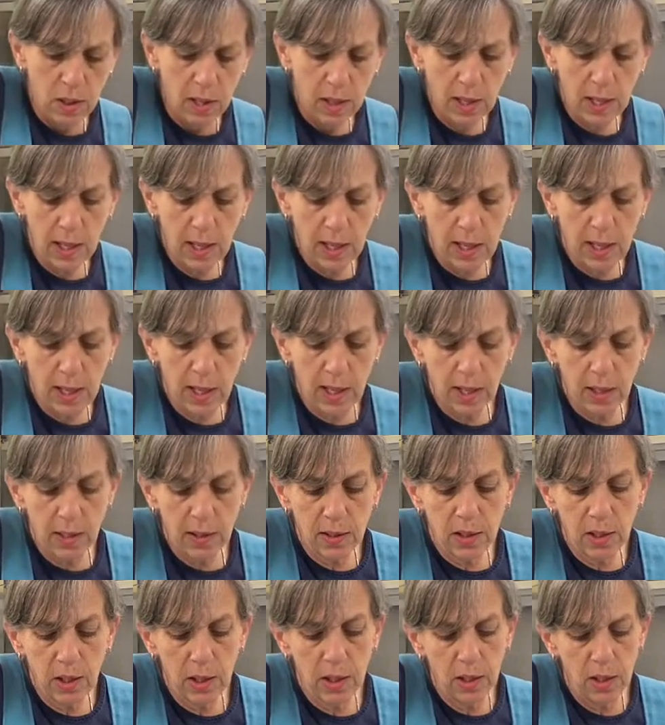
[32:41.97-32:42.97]
And
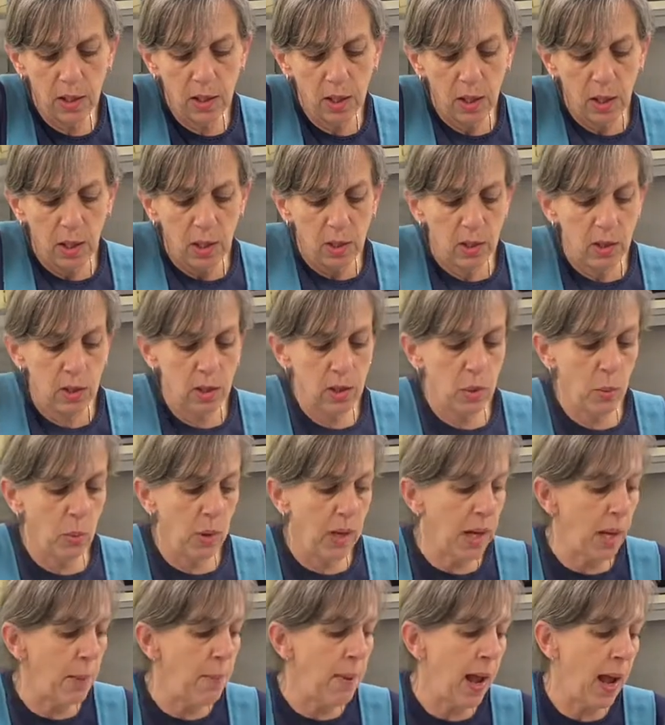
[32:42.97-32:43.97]
you know what? I'm